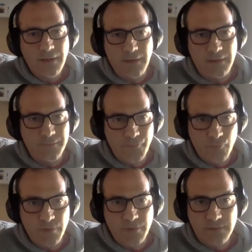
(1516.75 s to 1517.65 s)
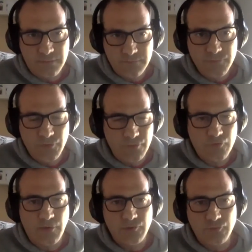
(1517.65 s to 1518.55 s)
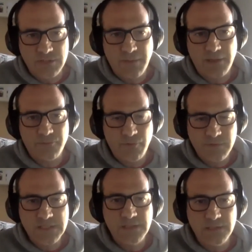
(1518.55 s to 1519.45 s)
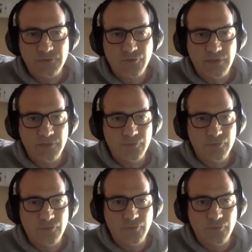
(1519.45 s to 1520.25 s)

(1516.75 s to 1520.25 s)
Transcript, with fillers: um, with you know trying to respect privacy and try to